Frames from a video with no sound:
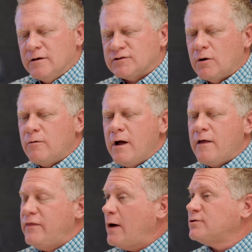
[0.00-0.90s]
So
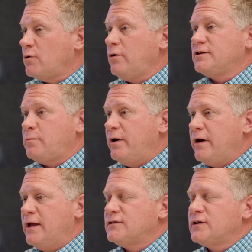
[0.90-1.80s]
that was a real
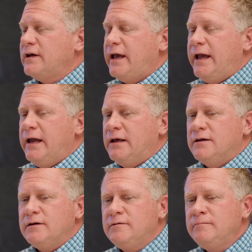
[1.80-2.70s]
experience.
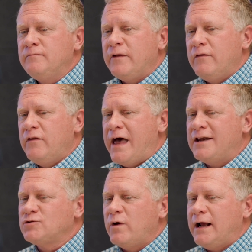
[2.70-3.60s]
And
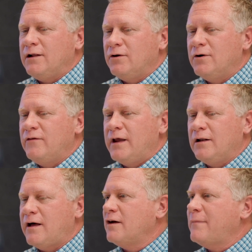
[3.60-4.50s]
that is when I learned that
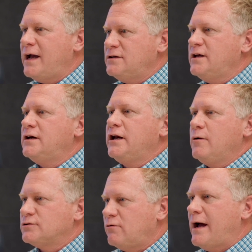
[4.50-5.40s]
a lot of my
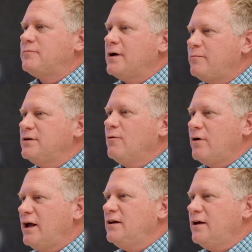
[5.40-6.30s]
identity was wrapped up into
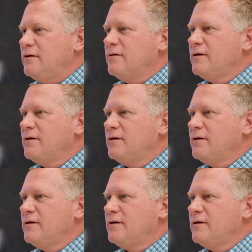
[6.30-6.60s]
what I did.